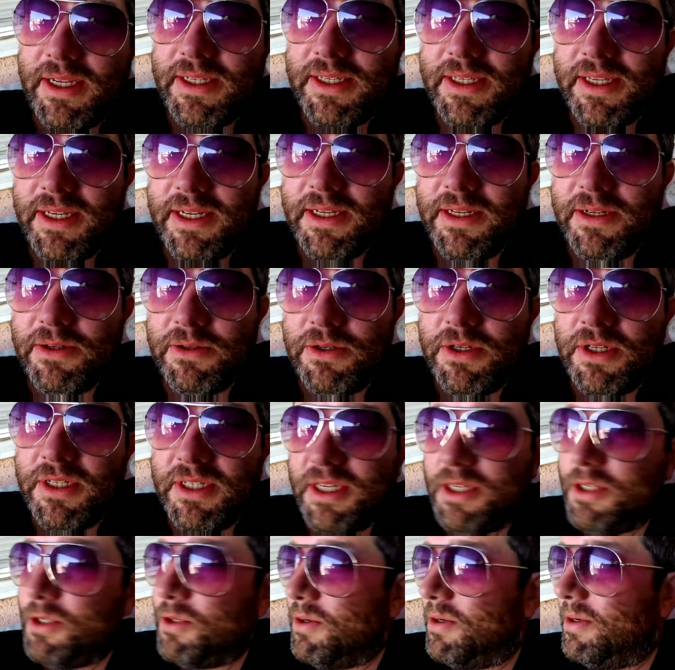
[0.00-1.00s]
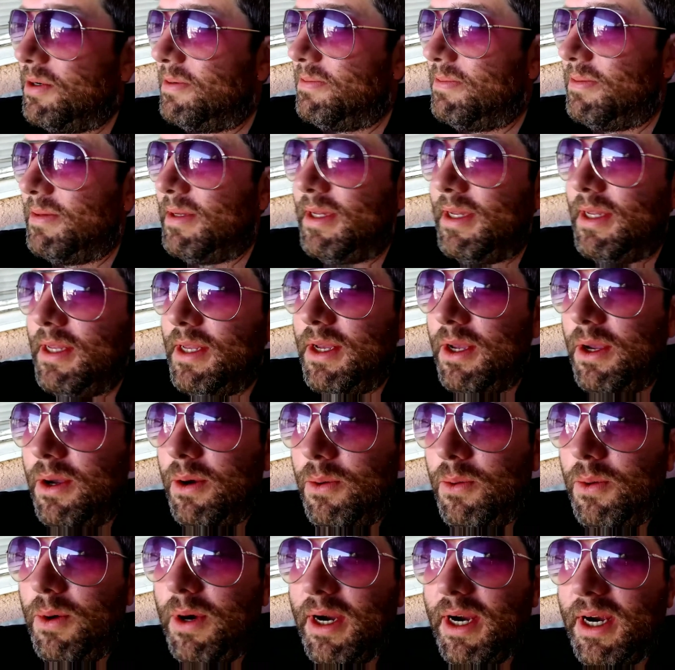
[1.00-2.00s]
syndrome,
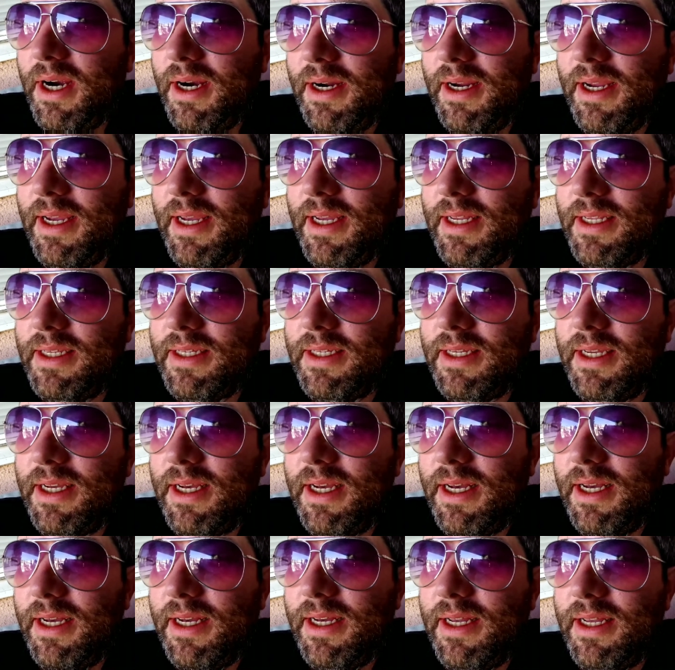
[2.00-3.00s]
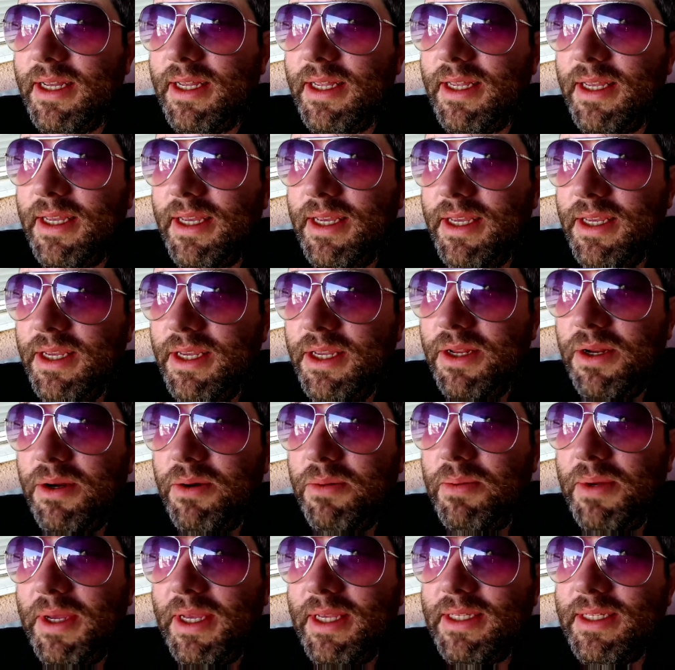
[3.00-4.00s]
where it's
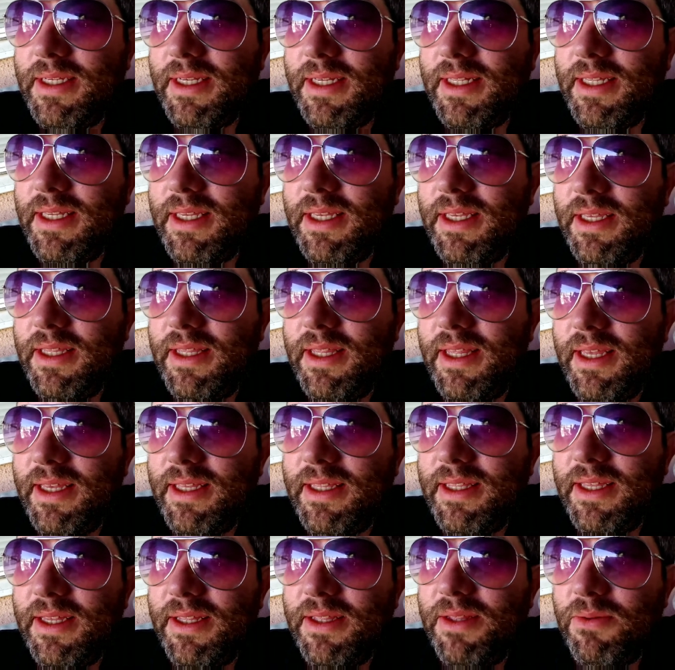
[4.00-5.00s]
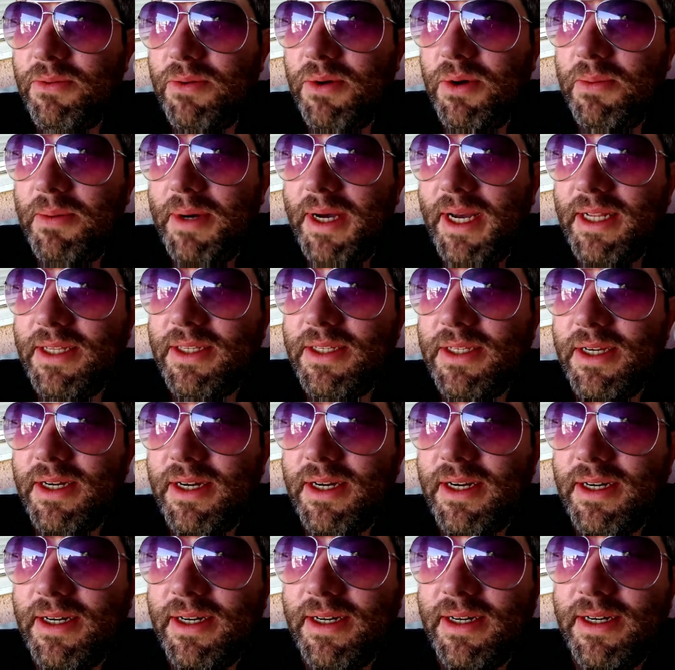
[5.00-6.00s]
basically you think that the robots
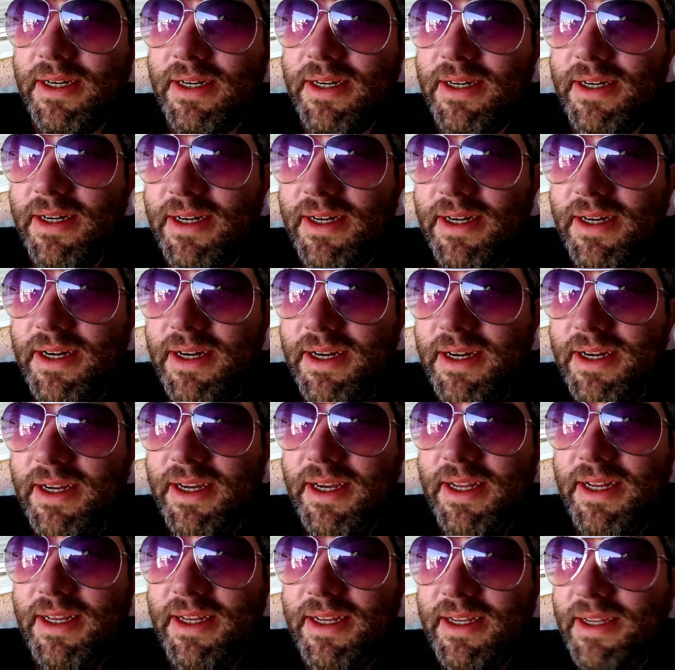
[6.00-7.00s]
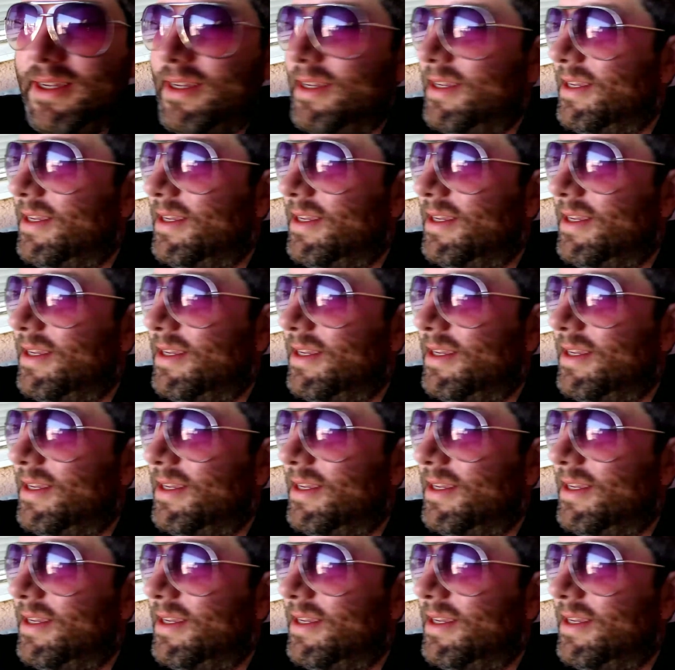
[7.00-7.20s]
are gonna